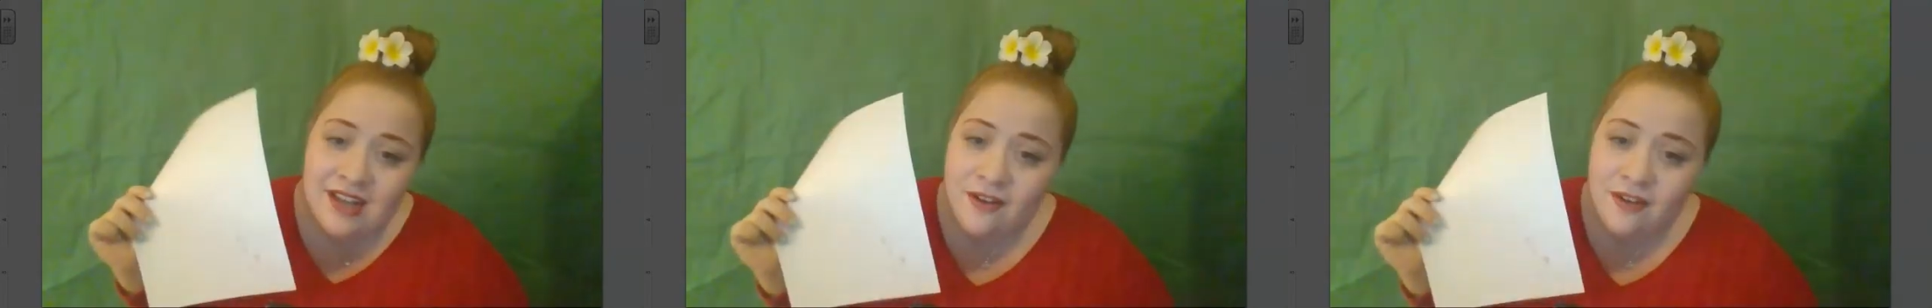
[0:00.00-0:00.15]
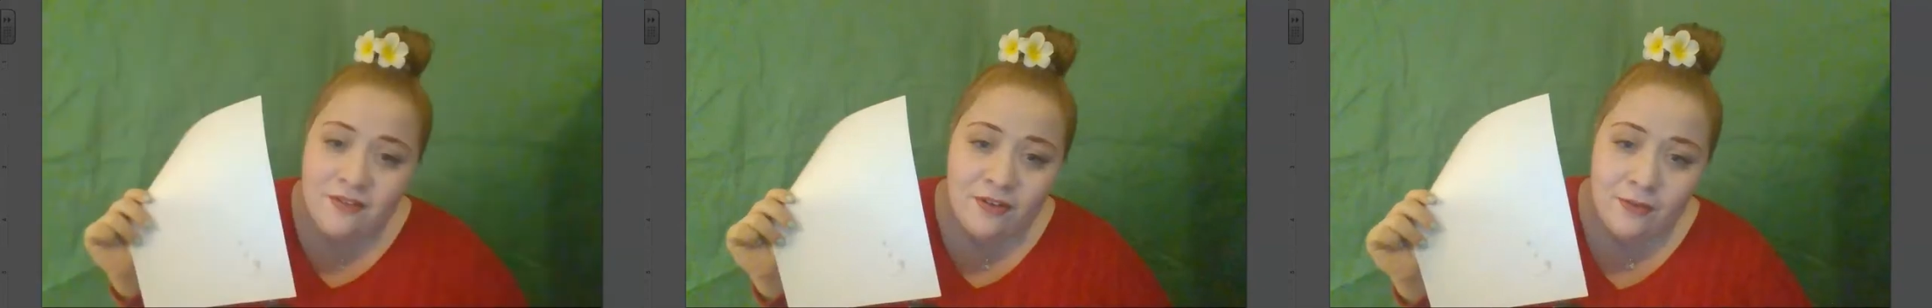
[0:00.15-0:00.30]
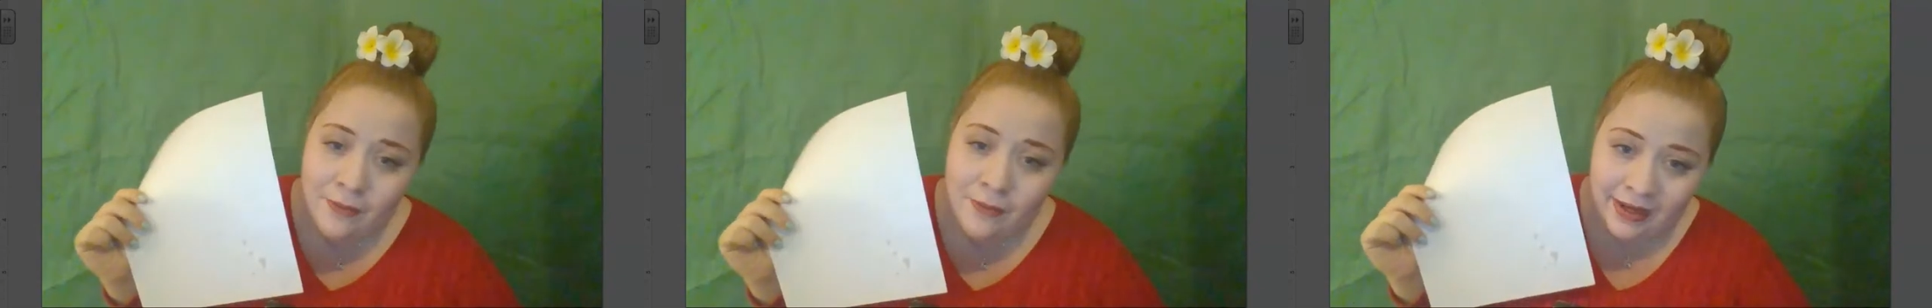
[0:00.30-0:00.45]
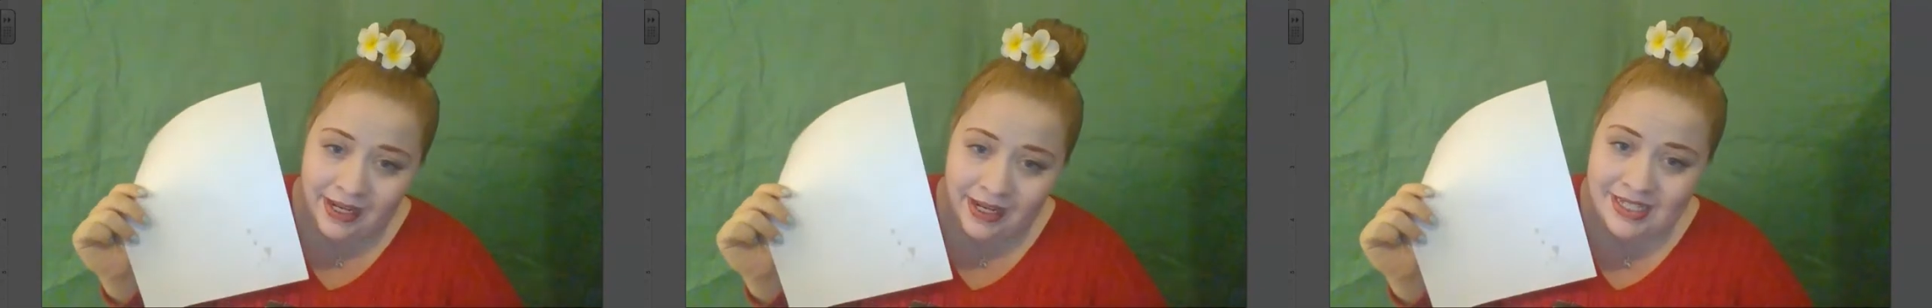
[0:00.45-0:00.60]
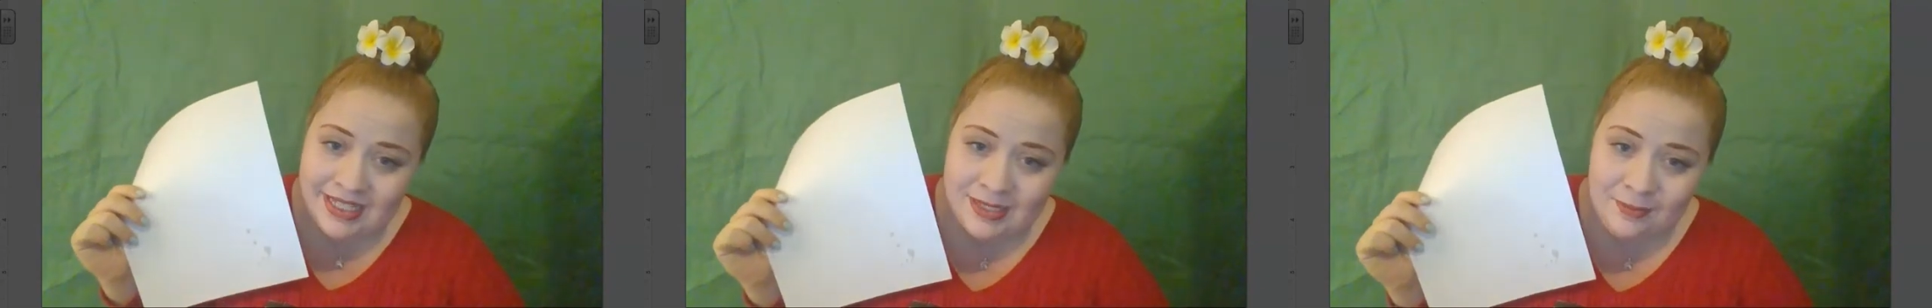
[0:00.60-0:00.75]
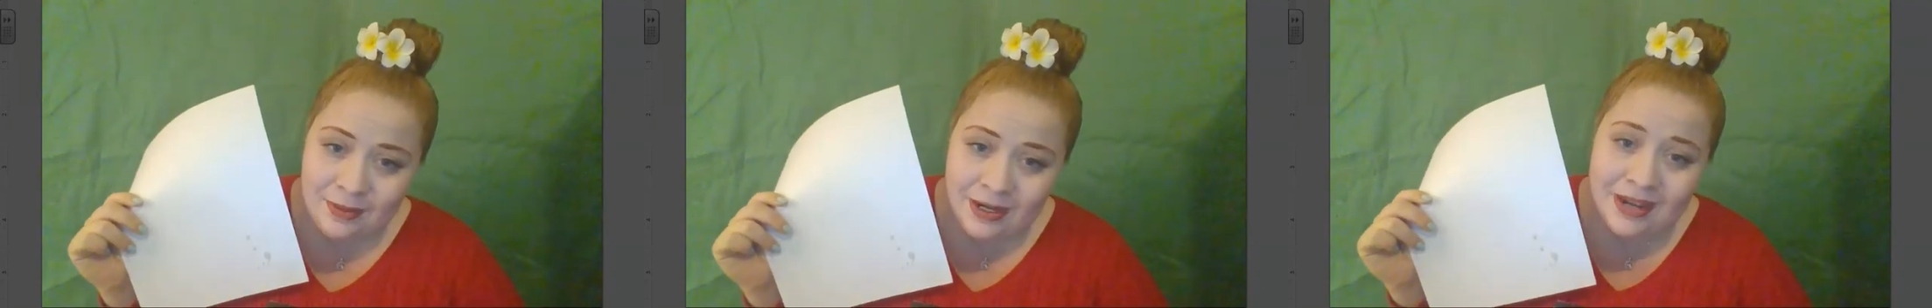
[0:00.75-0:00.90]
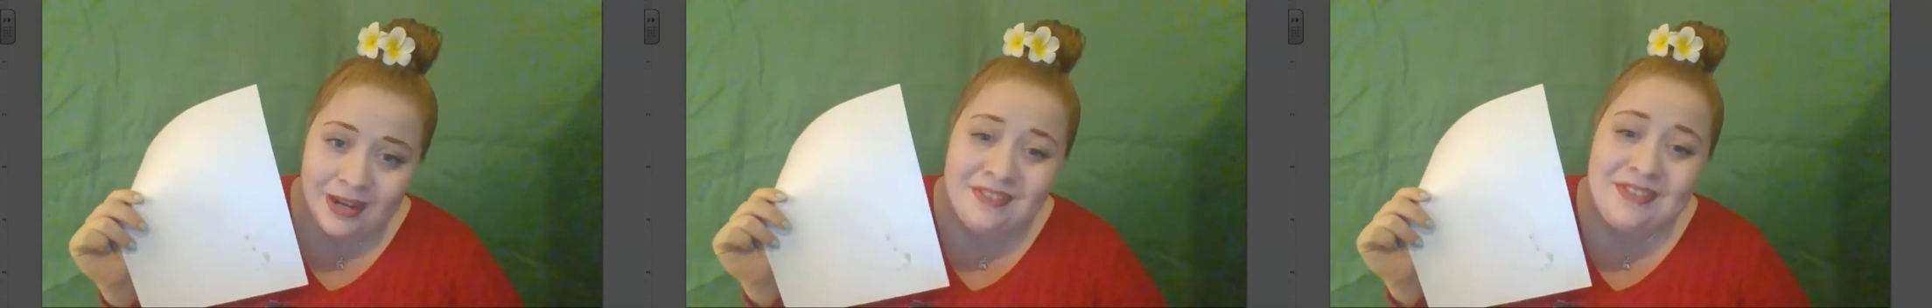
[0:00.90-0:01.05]
not from when I
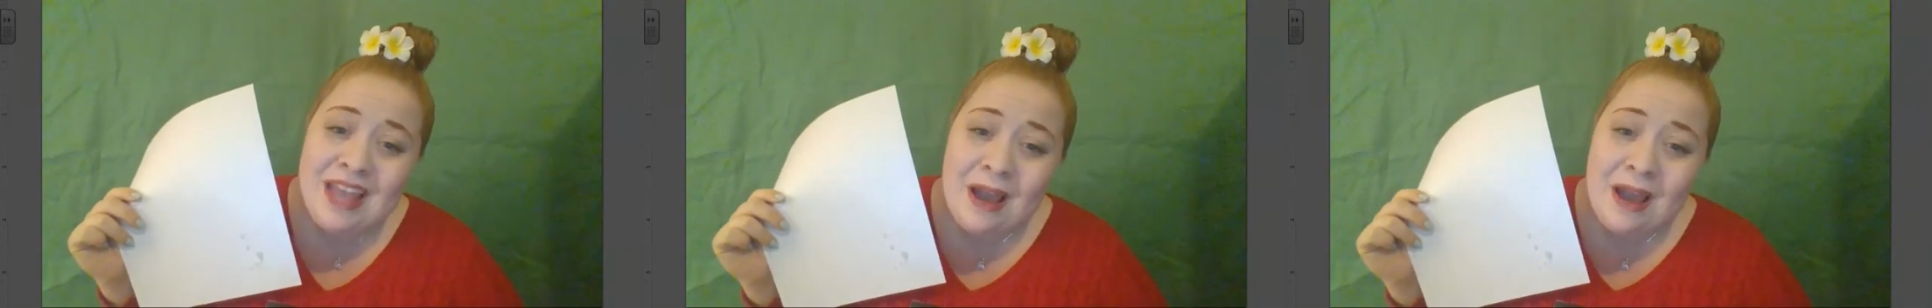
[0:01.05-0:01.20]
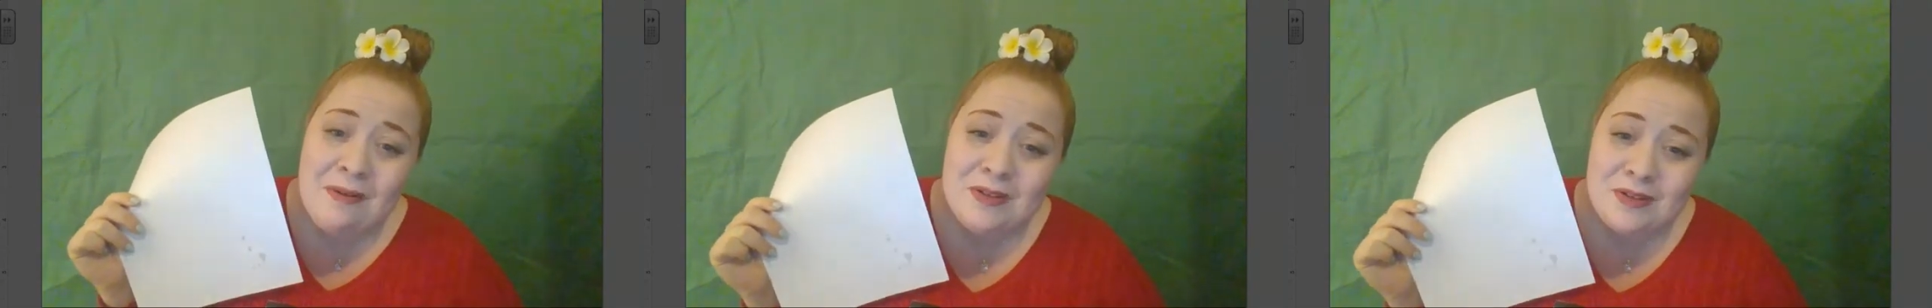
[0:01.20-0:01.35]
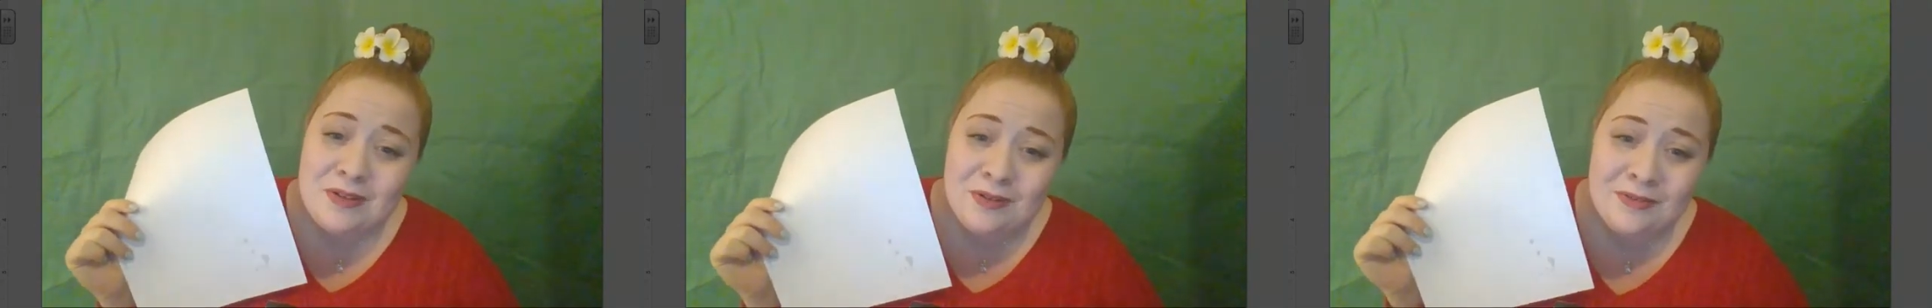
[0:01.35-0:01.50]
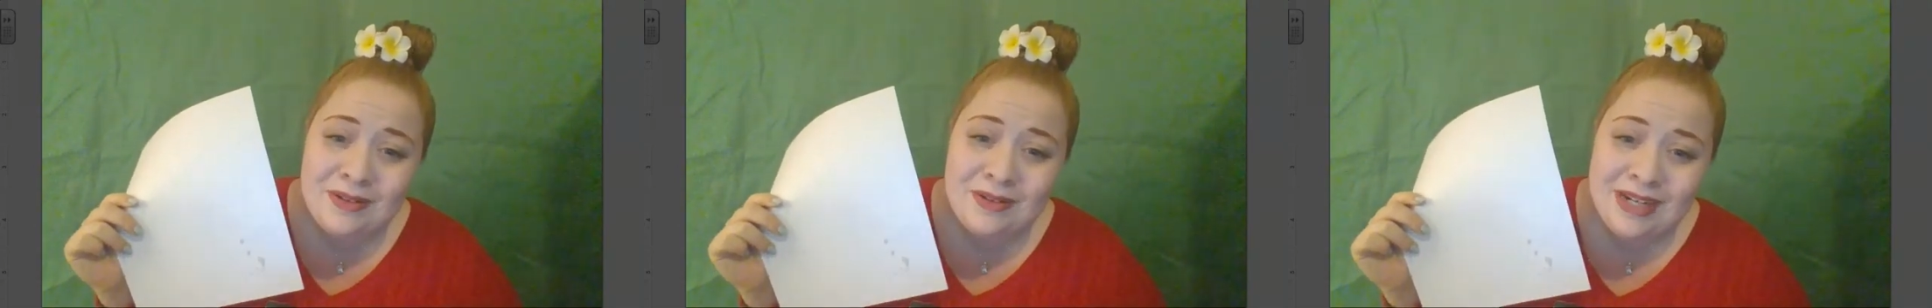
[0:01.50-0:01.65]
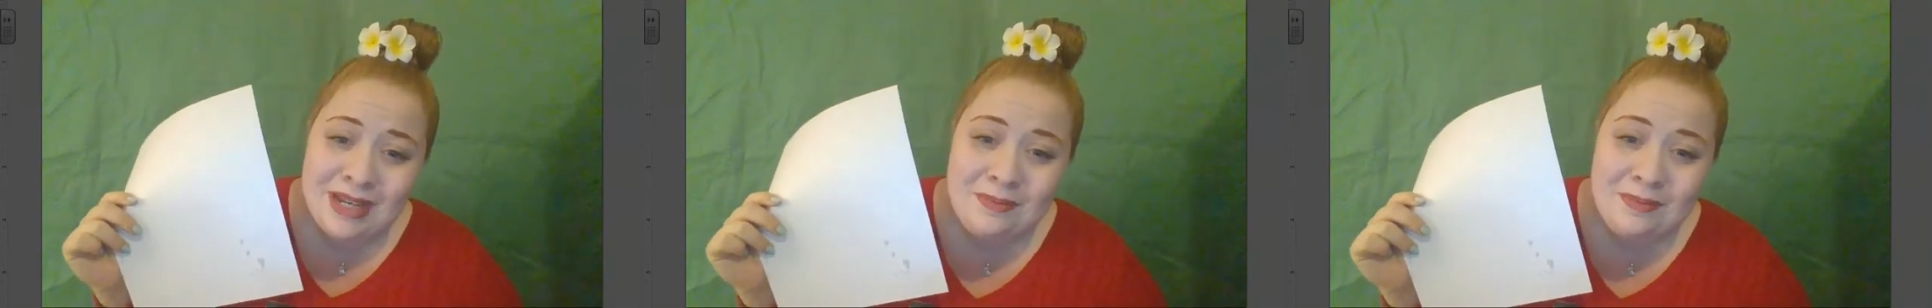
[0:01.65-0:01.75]
sprayed. That was from when